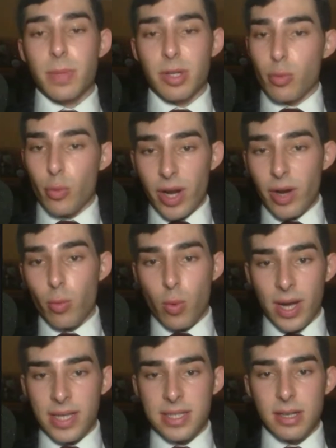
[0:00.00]
But rare
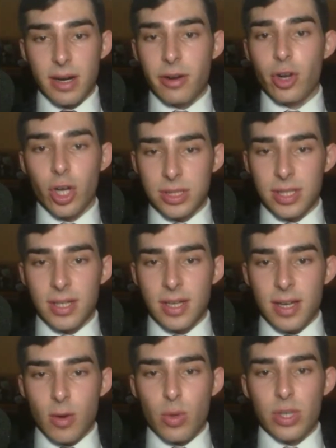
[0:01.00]
wines are not
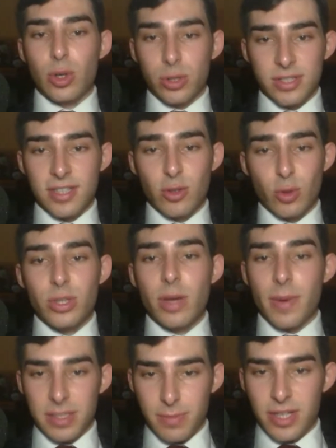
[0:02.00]
what constitute the
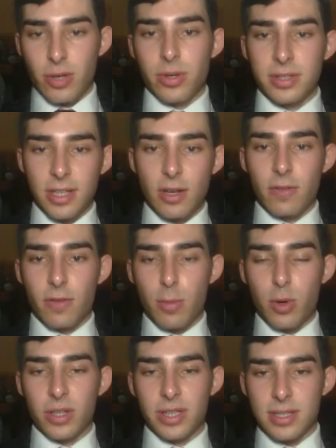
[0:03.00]
vast majority of
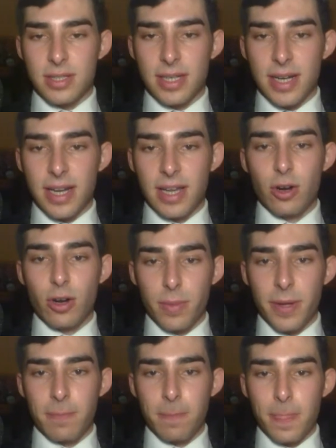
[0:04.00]
commodities in an
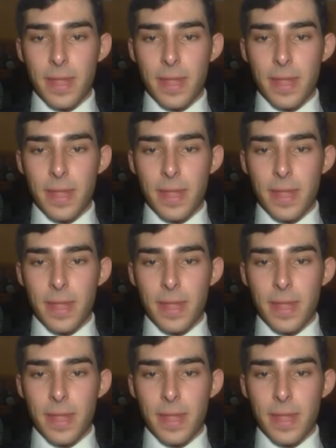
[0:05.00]
economy.